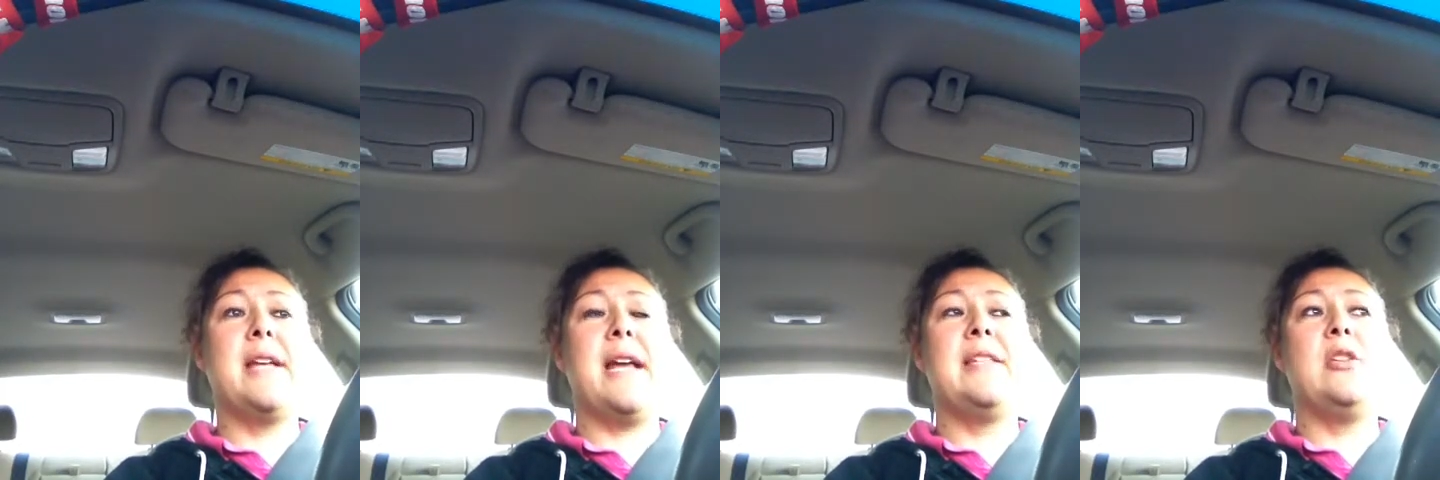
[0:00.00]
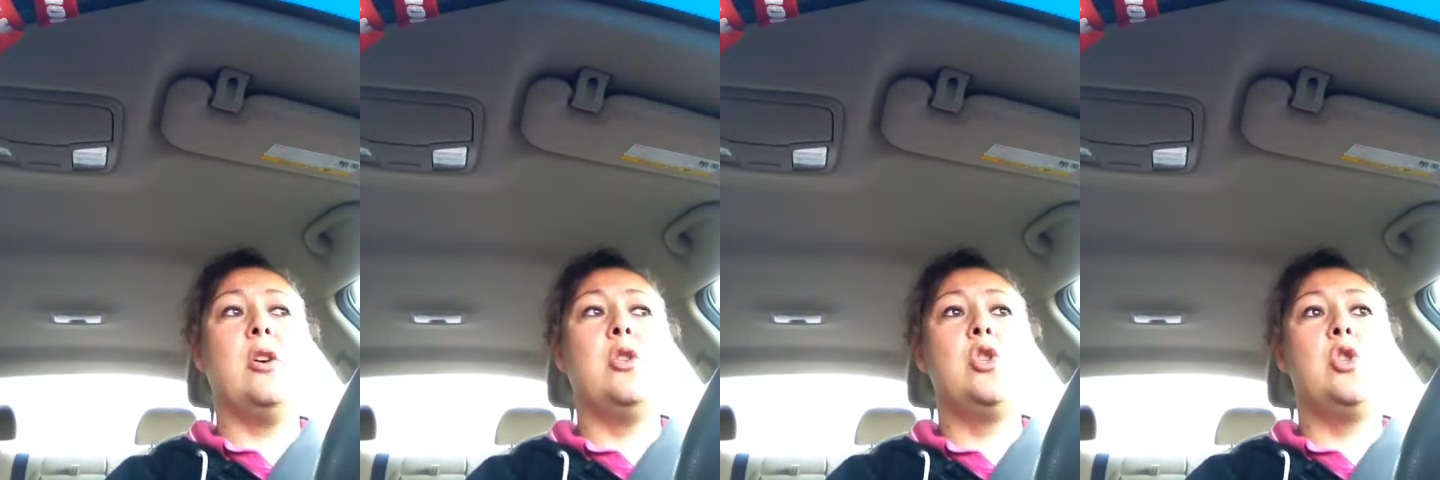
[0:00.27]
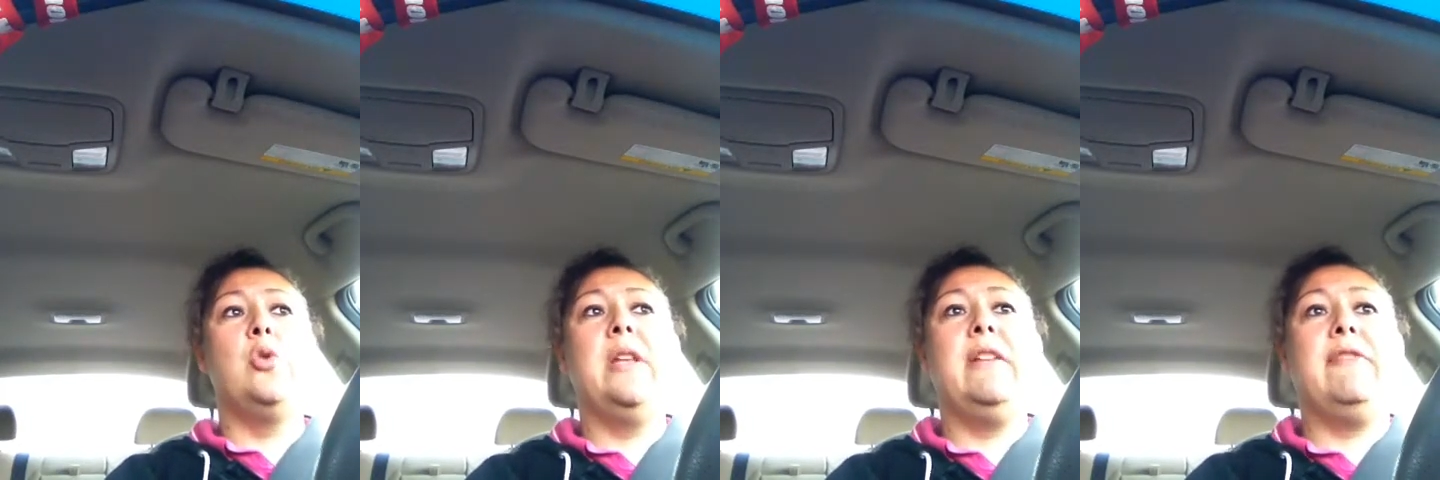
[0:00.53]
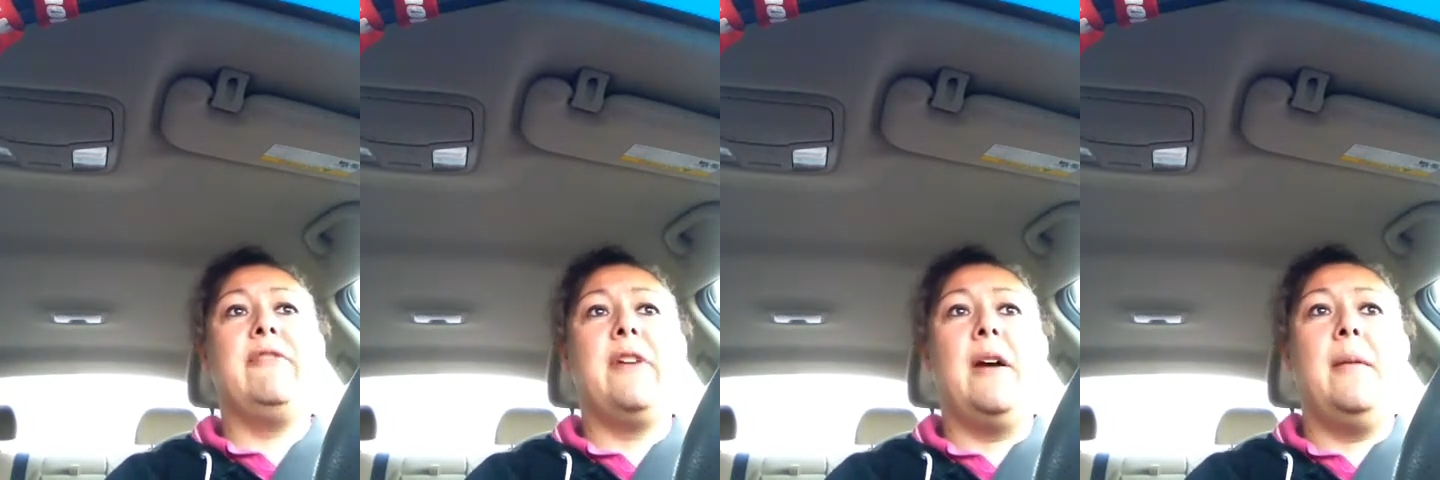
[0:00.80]
I saw
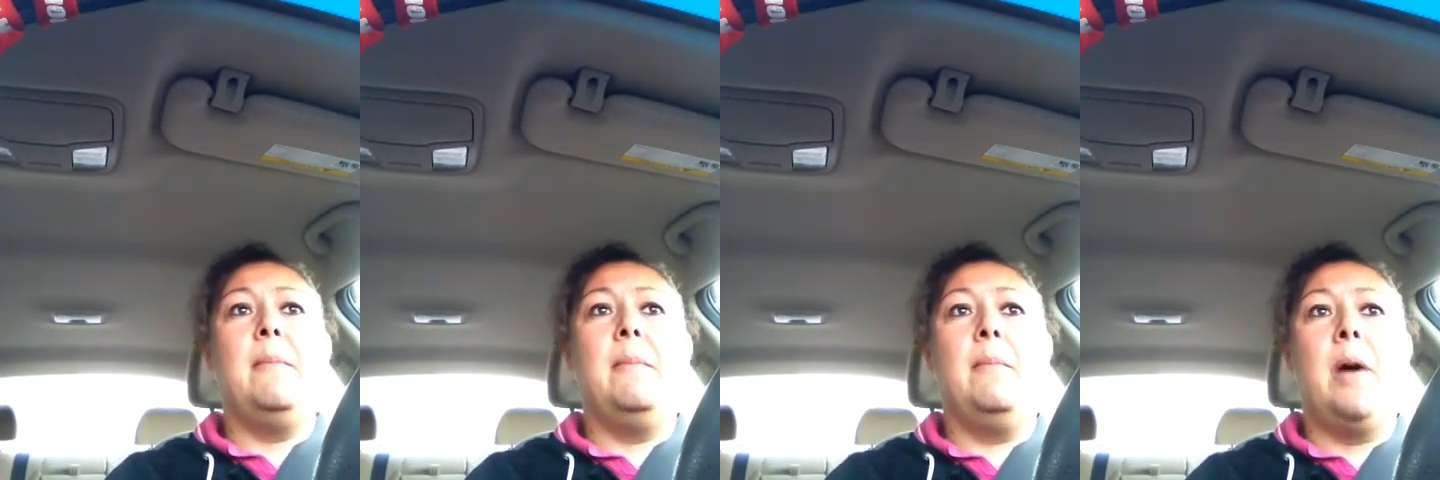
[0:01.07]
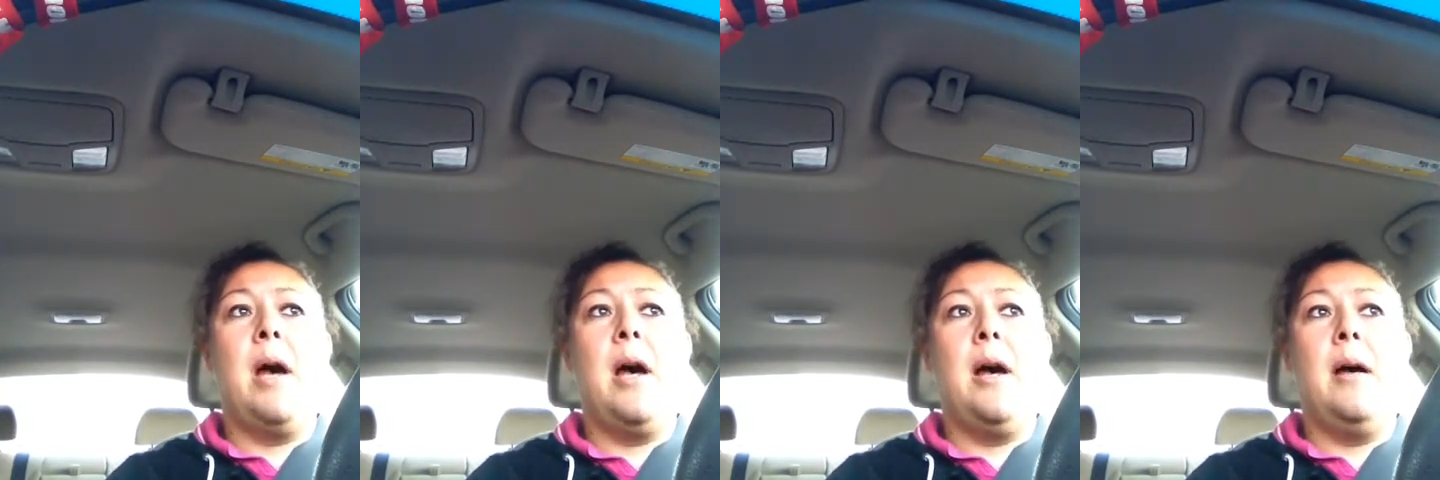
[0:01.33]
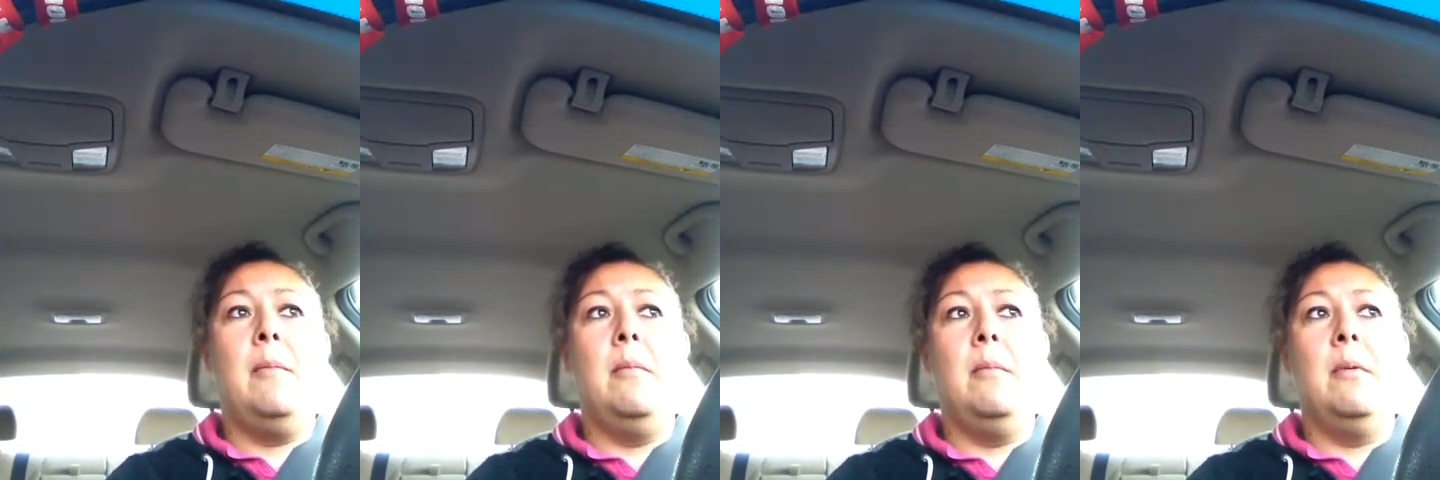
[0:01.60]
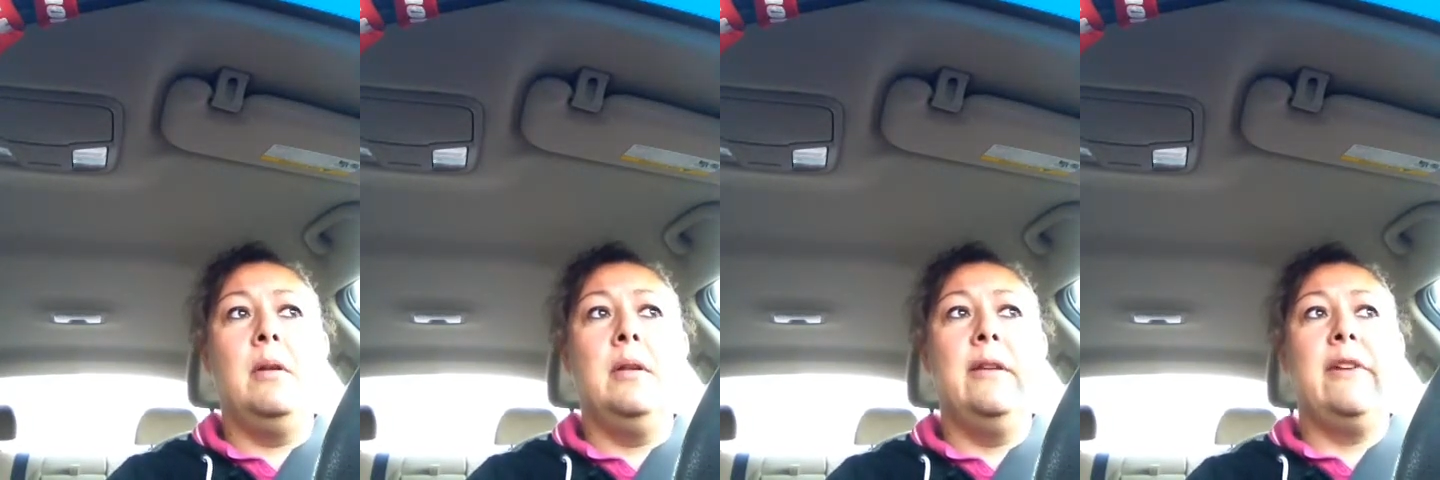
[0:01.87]
Julie from
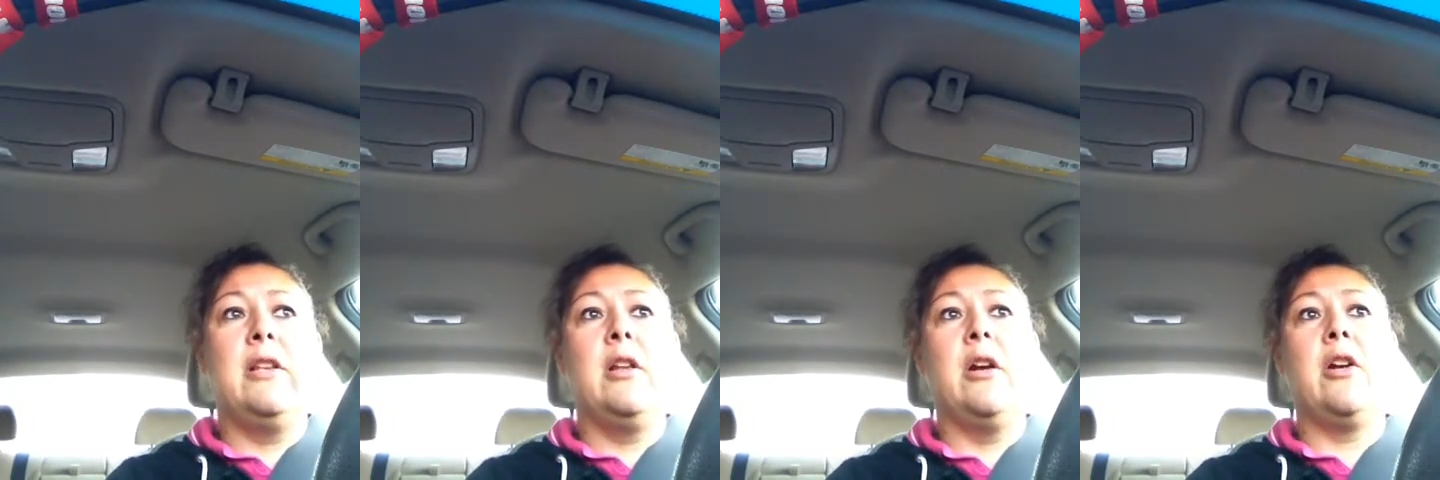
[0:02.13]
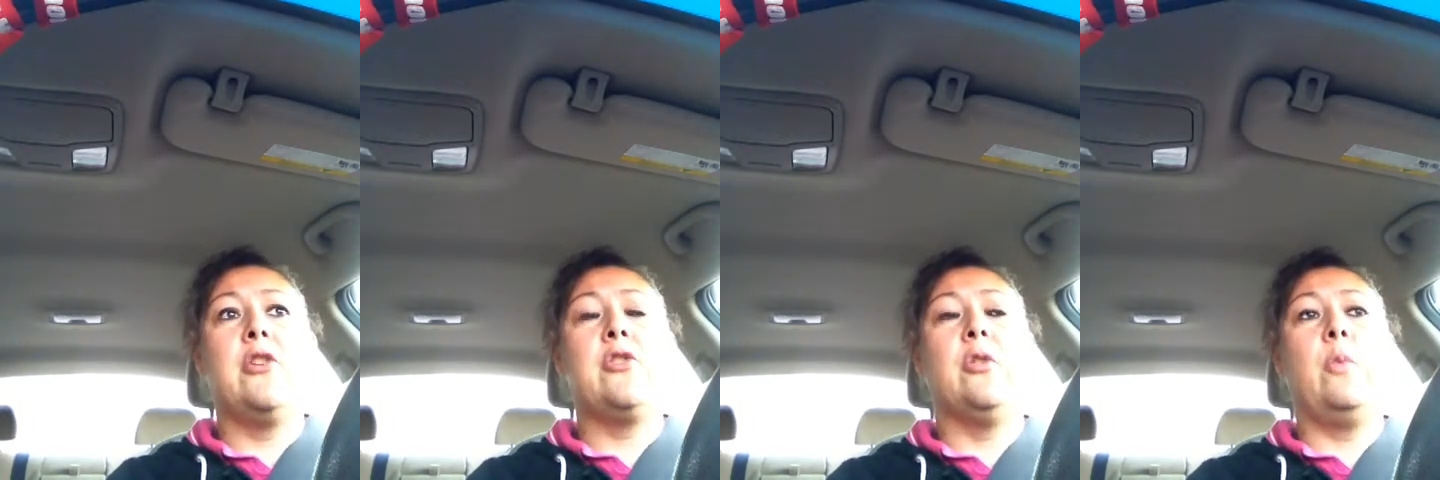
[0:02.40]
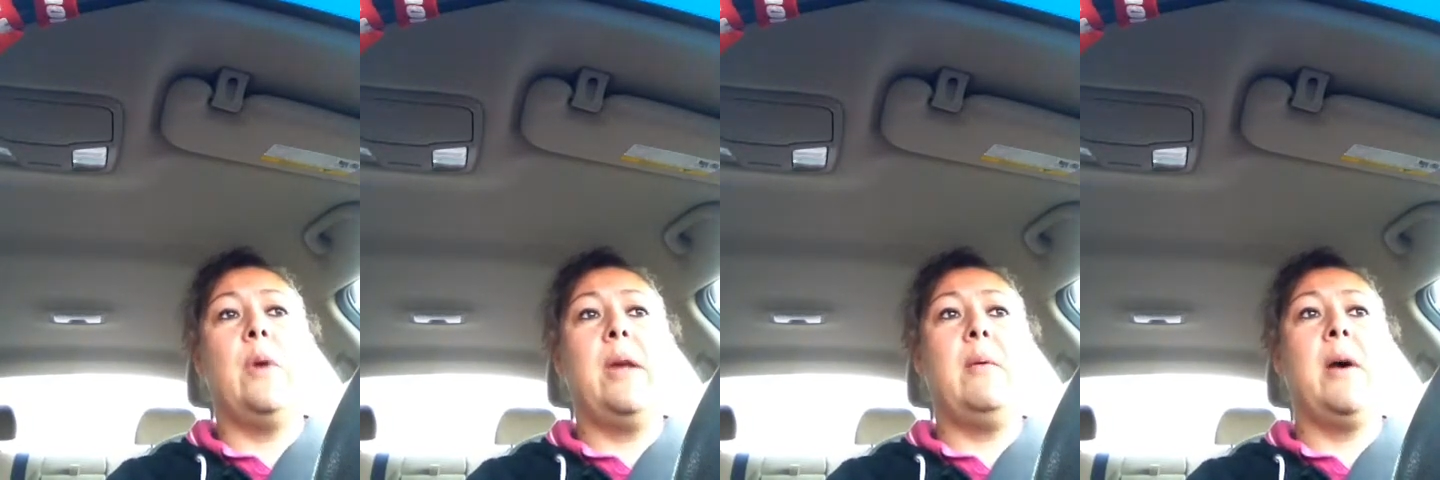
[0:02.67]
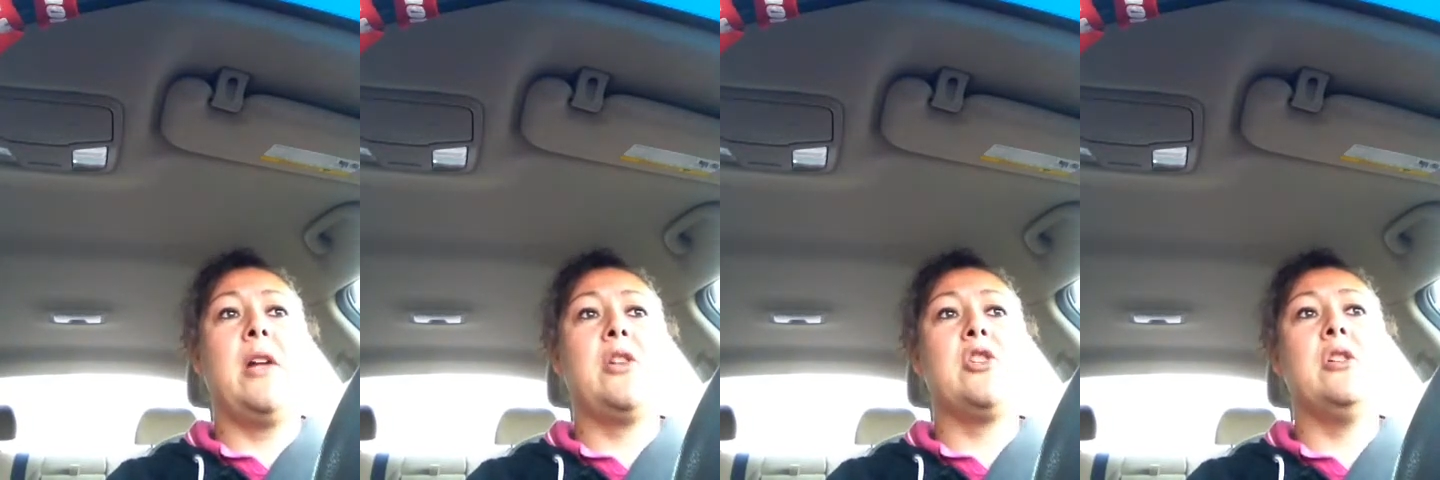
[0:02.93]
Living Large on Weight
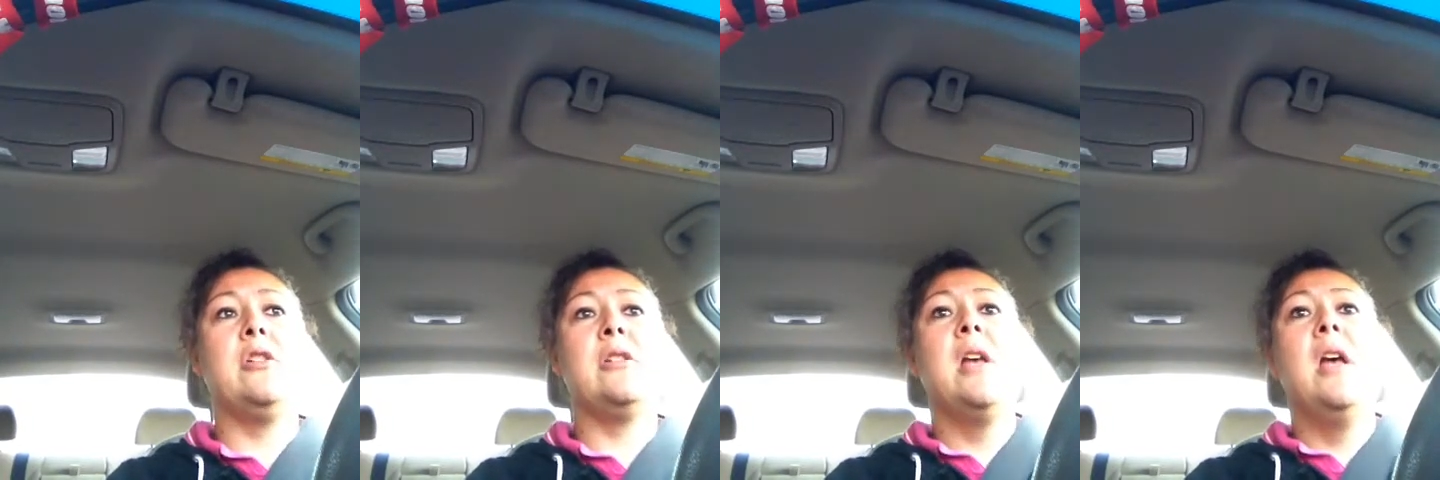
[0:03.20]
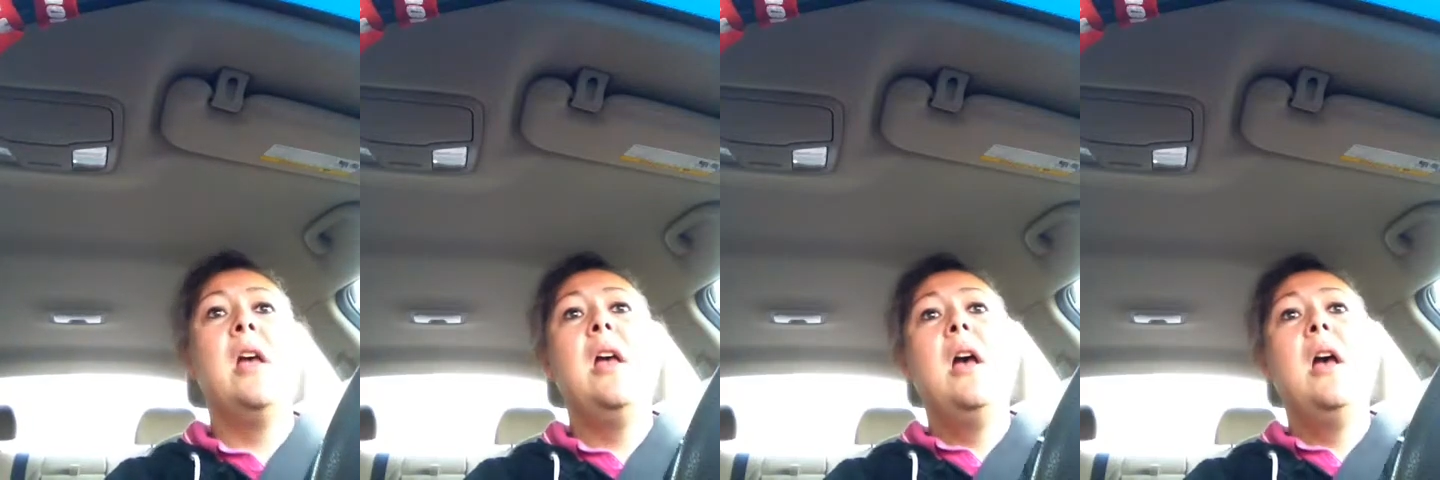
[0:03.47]
Watchers